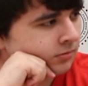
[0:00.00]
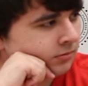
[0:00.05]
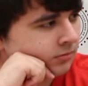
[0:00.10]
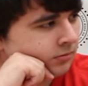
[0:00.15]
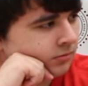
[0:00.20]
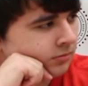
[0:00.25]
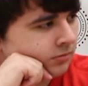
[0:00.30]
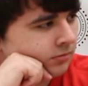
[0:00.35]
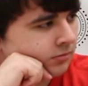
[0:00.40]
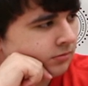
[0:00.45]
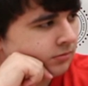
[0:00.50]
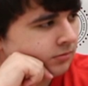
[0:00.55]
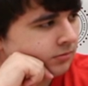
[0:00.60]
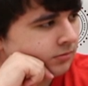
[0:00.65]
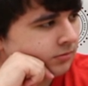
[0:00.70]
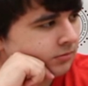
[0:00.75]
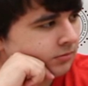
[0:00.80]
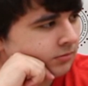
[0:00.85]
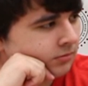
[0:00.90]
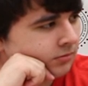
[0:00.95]

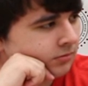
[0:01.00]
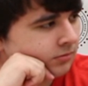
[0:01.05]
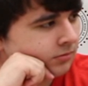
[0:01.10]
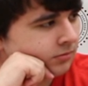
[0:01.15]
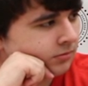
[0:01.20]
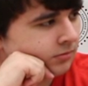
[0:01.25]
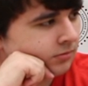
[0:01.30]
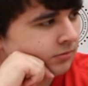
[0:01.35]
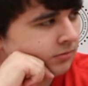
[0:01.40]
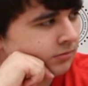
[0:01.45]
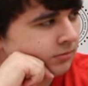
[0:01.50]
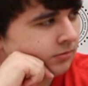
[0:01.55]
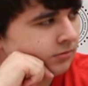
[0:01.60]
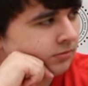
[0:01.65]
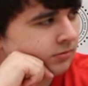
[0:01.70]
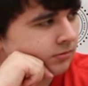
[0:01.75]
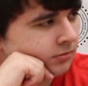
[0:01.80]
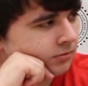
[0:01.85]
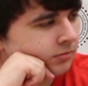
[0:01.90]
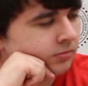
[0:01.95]

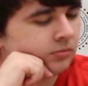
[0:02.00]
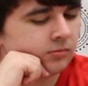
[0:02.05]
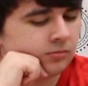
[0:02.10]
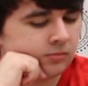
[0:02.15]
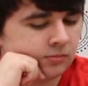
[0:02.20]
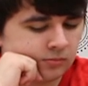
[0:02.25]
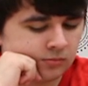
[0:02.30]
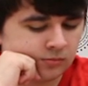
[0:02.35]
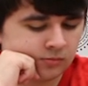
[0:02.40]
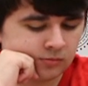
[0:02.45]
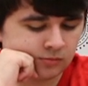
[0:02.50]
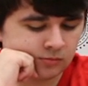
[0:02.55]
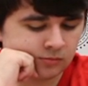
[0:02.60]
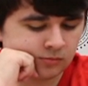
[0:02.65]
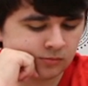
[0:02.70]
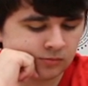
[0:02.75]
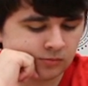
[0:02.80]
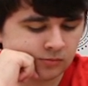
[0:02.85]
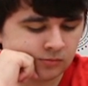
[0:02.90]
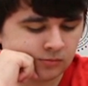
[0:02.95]

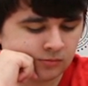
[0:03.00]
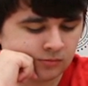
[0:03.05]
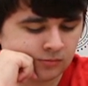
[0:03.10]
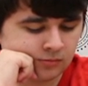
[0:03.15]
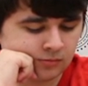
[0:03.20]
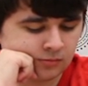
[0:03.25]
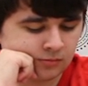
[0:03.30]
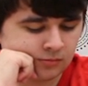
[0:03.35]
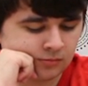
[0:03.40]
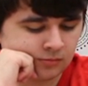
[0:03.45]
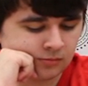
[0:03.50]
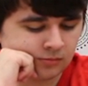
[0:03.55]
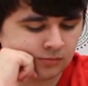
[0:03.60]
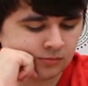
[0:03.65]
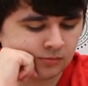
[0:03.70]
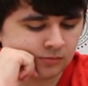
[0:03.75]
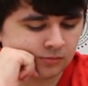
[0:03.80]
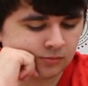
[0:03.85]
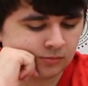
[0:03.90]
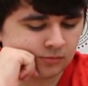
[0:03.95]

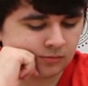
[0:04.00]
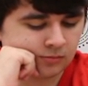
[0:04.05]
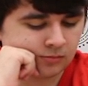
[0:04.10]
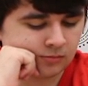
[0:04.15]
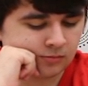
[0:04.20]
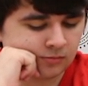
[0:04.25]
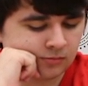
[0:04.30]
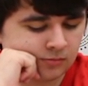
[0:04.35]
This person isn't speaking.